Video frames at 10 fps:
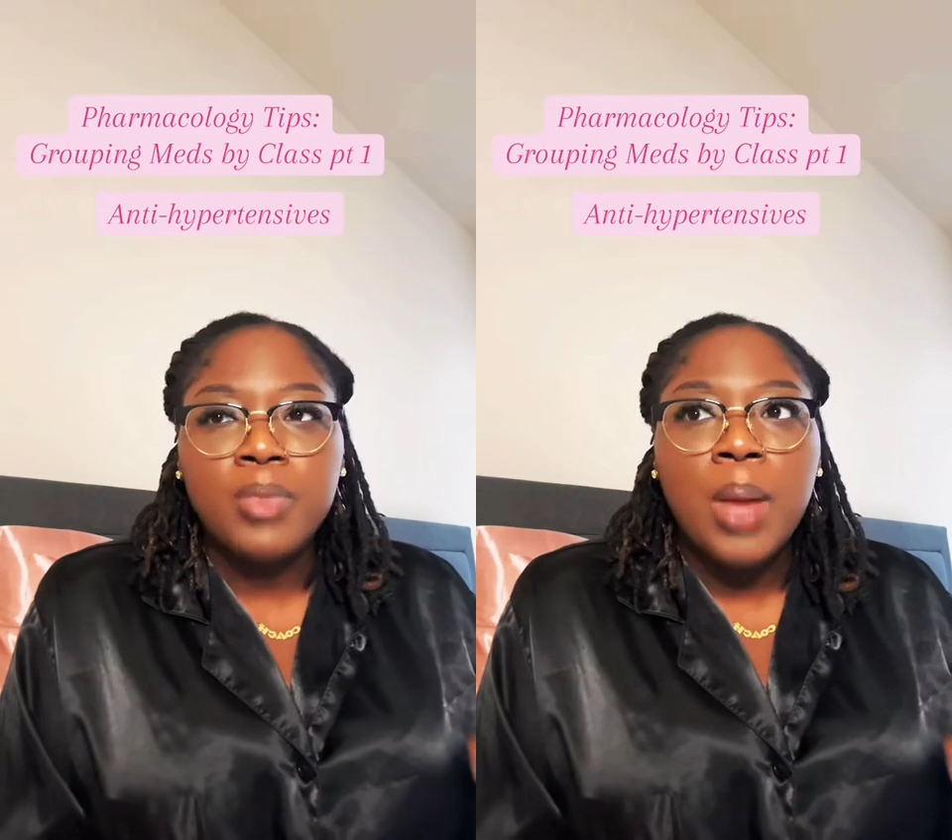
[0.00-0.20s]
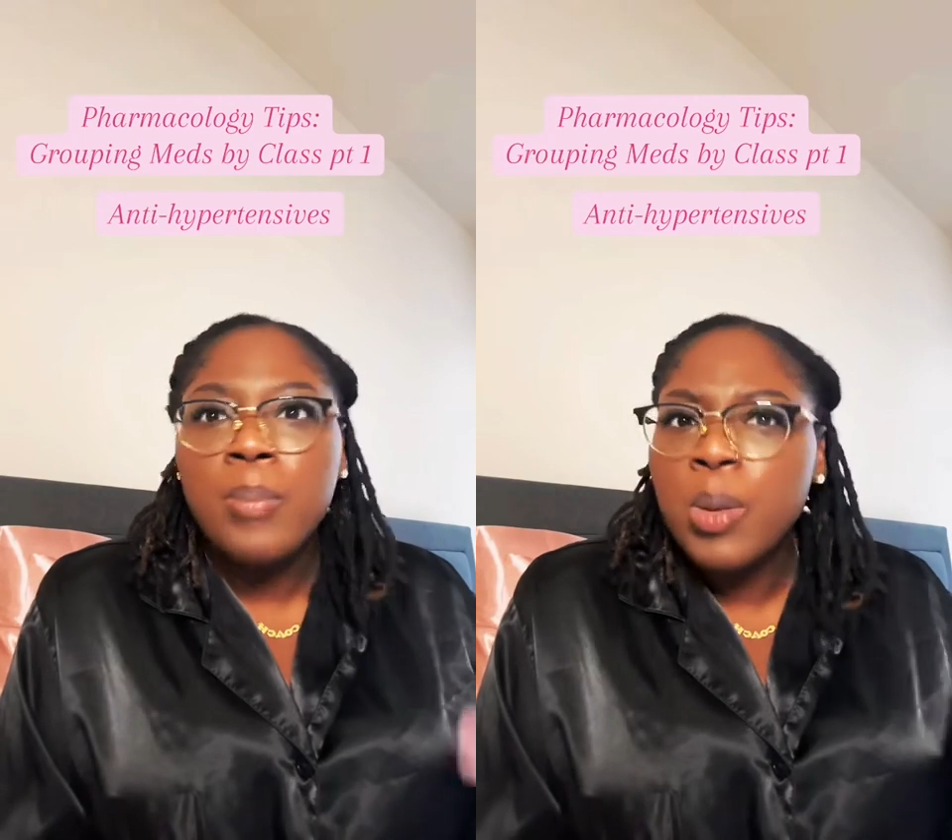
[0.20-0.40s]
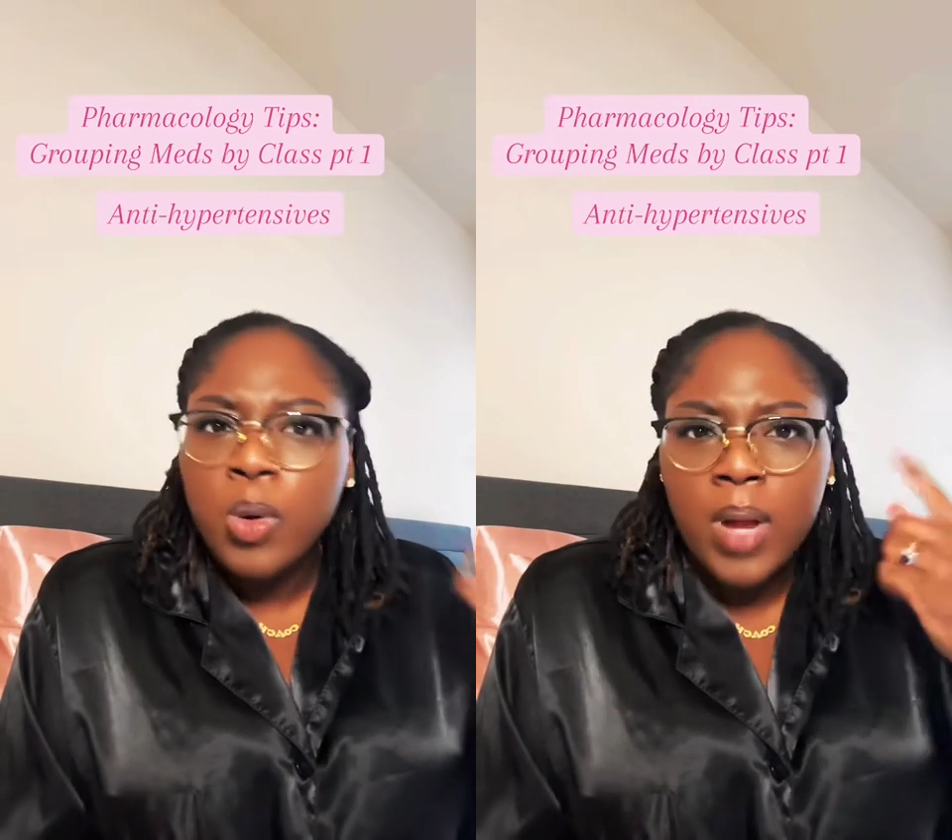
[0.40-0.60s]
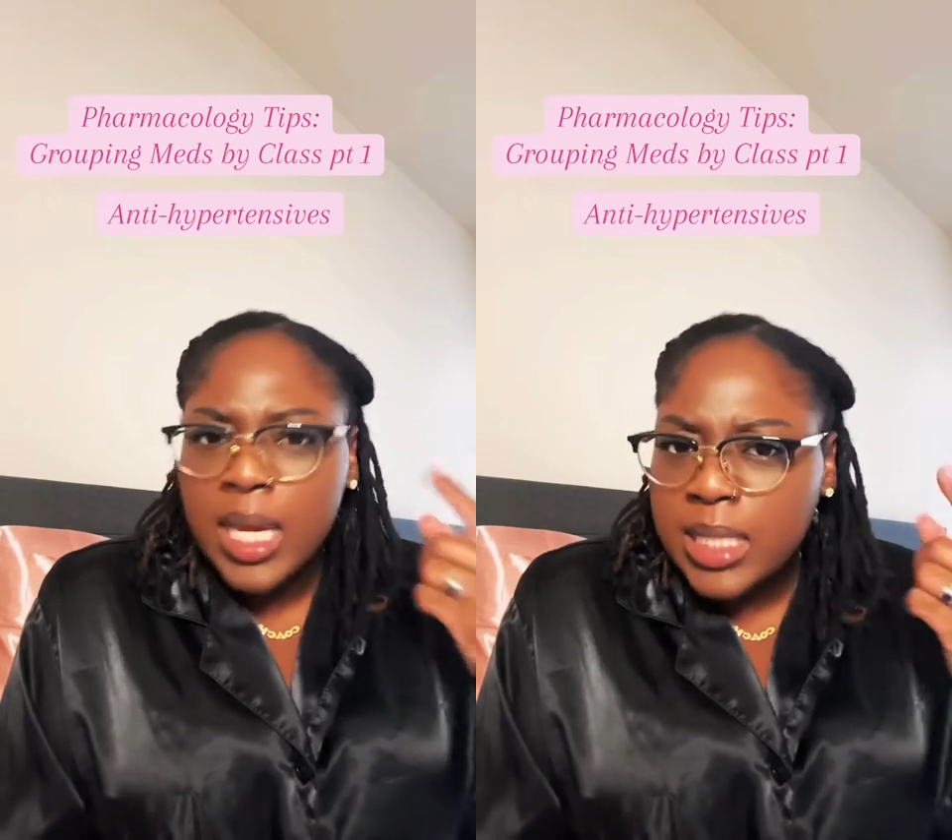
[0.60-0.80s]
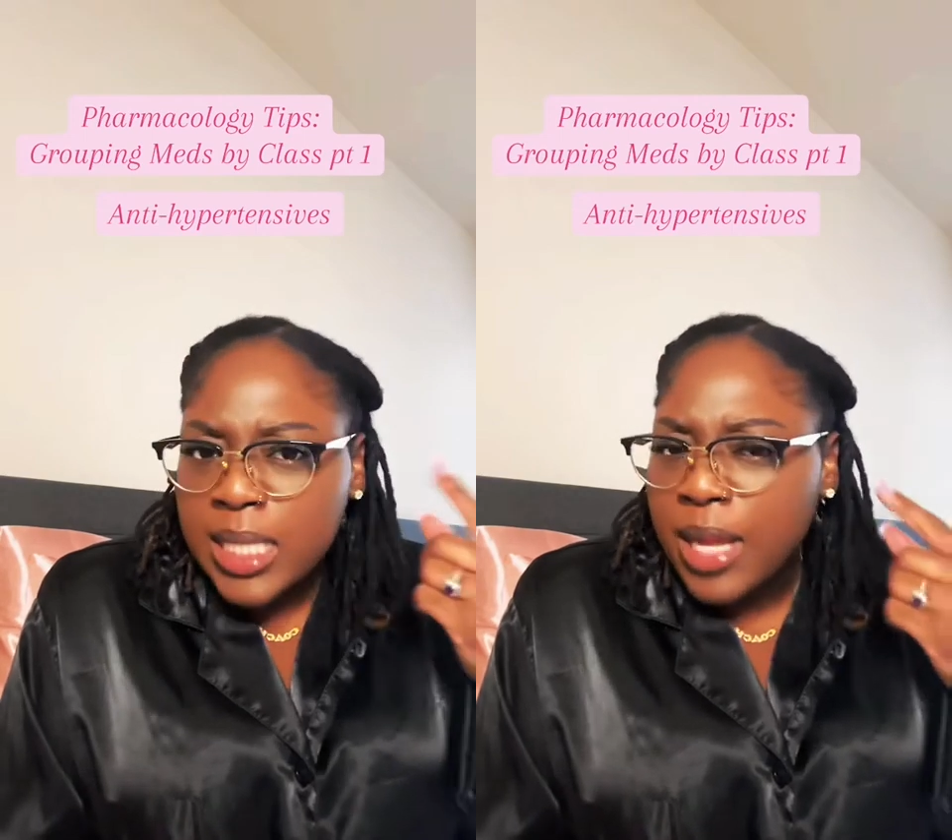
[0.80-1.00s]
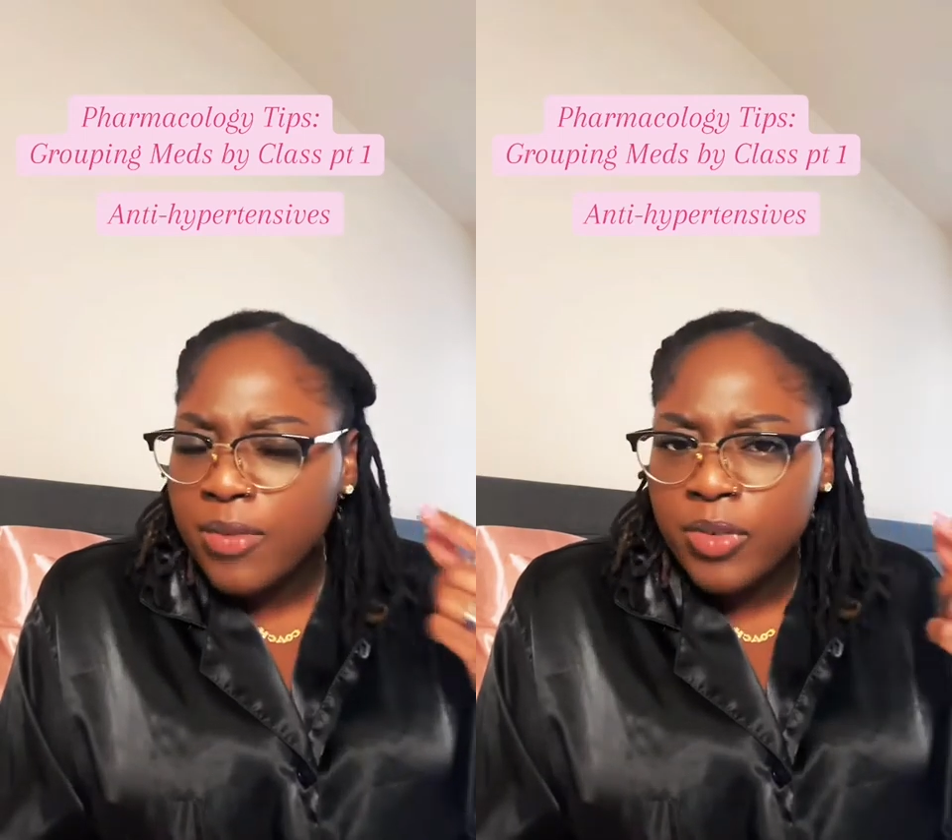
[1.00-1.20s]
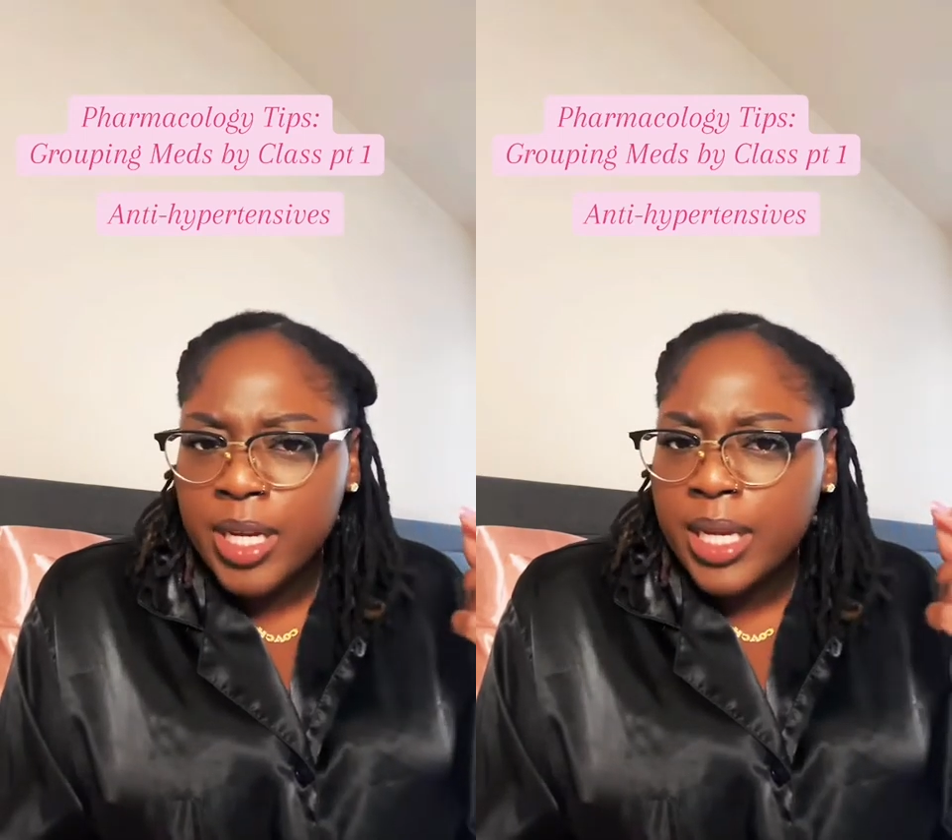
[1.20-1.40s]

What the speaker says: memorize every